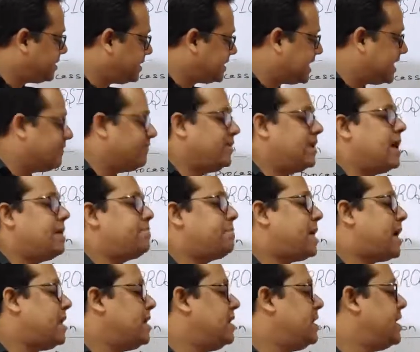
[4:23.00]
develop
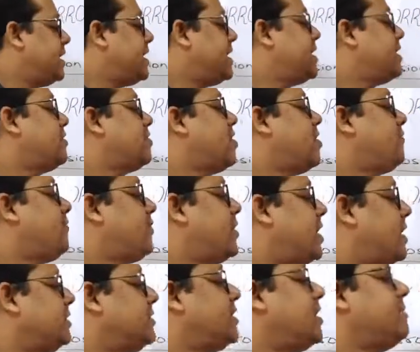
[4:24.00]
a layer of
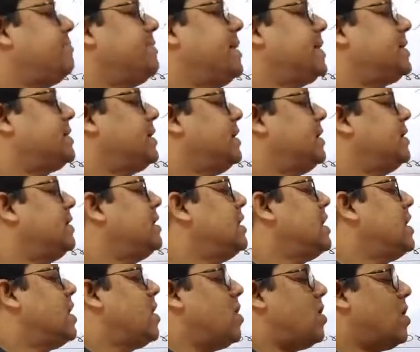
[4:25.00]
other metal
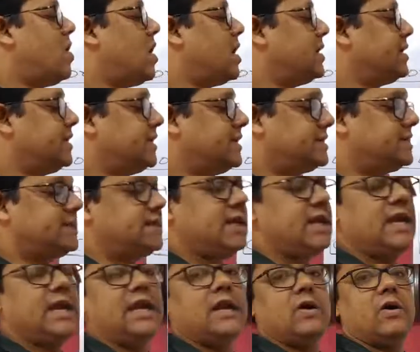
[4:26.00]
on
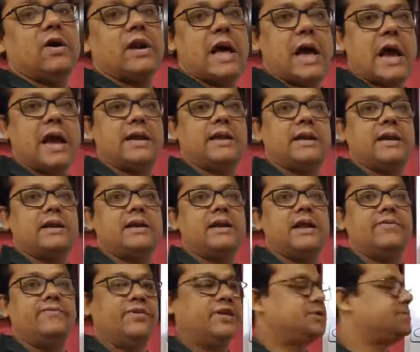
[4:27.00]
steel or
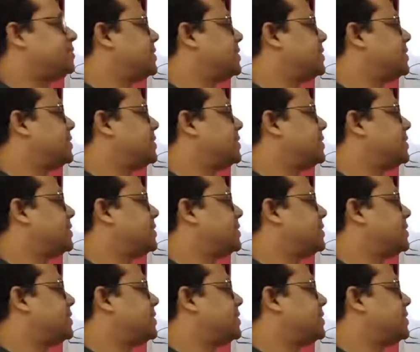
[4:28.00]
iron which